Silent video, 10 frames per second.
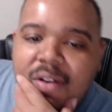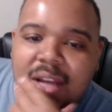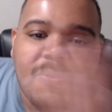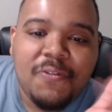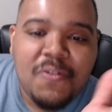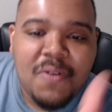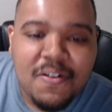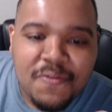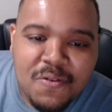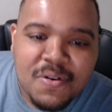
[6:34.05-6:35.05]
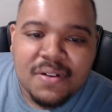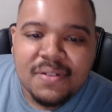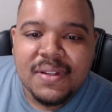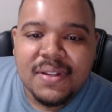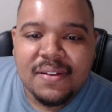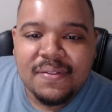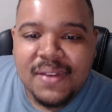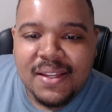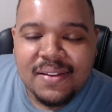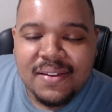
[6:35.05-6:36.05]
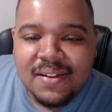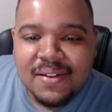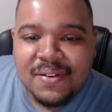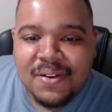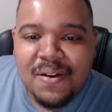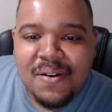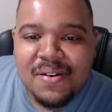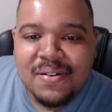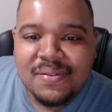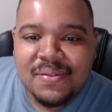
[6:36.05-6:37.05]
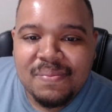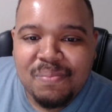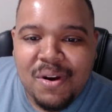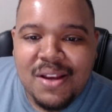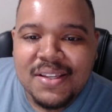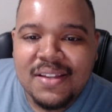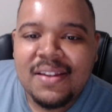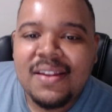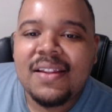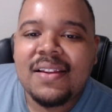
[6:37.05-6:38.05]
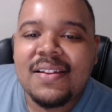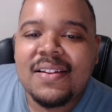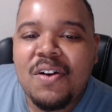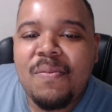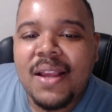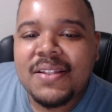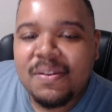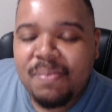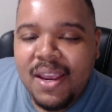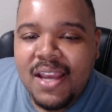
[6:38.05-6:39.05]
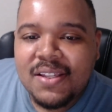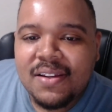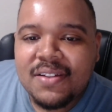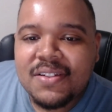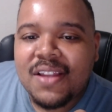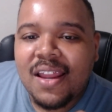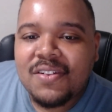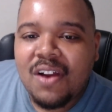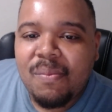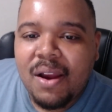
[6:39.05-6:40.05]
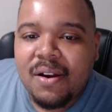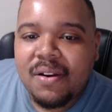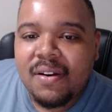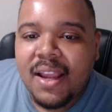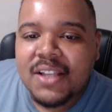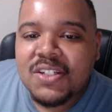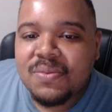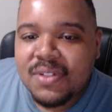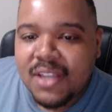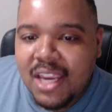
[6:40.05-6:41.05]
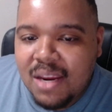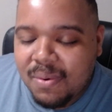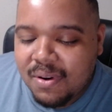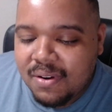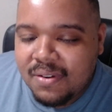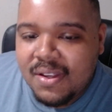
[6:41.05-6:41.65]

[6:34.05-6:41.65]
Now, before I go forward in the current present, let's go back to the past and let's just kind of talk about her interaction with Gabriel.